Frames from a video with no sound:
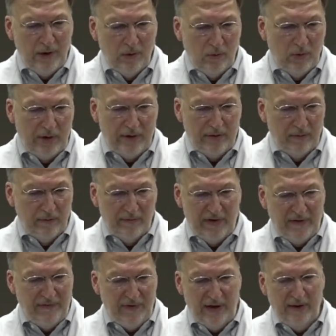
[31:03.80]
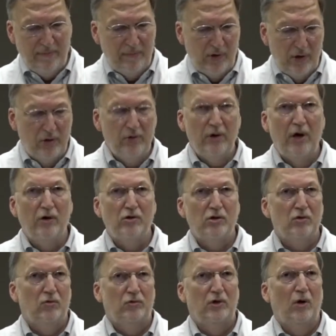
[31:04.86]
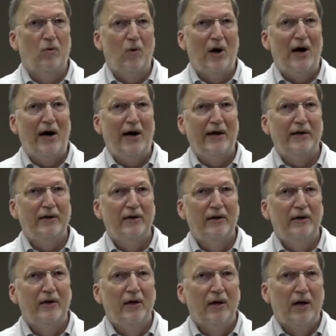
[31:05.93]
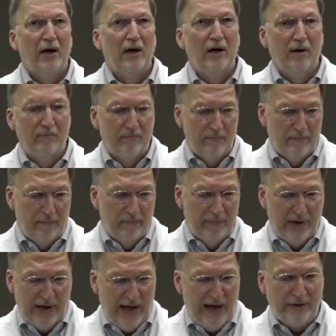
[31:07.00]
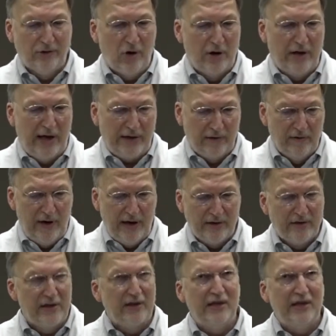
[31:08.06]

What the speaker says: with VFib, who knows why, but had cardiac arrest.